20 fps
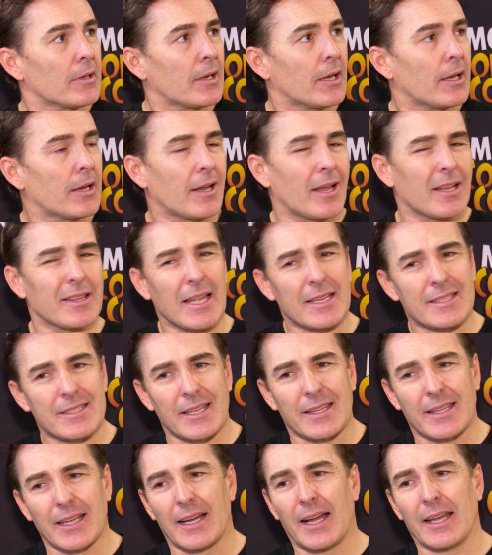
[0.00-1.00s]
And that's
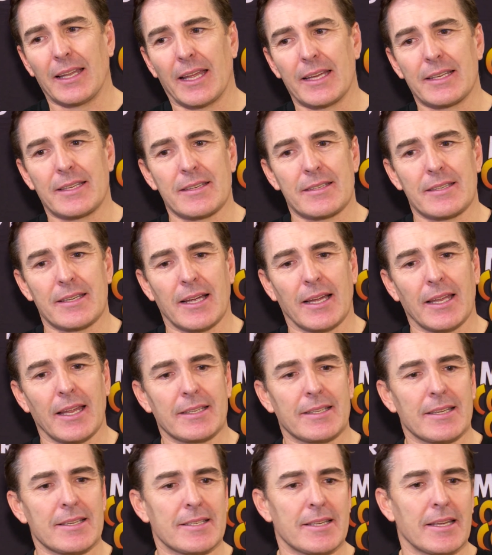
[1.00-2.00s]
the thing I like to see. I
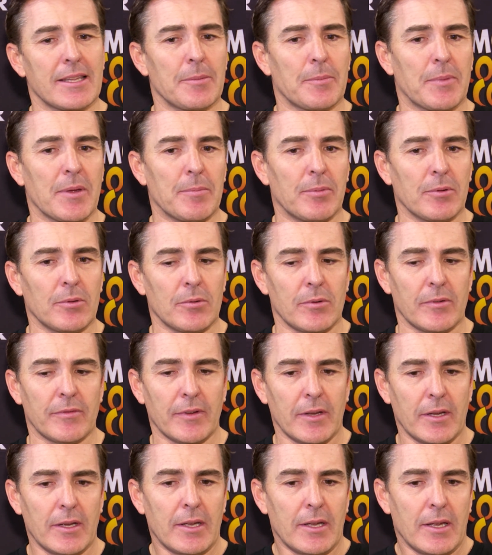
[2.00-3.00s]
like to see the people who
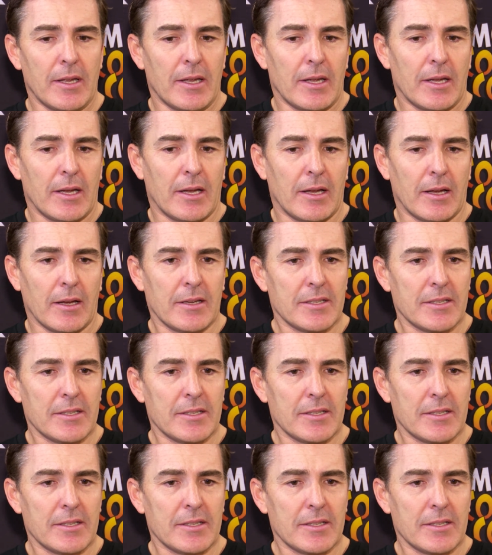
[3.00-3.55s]
have,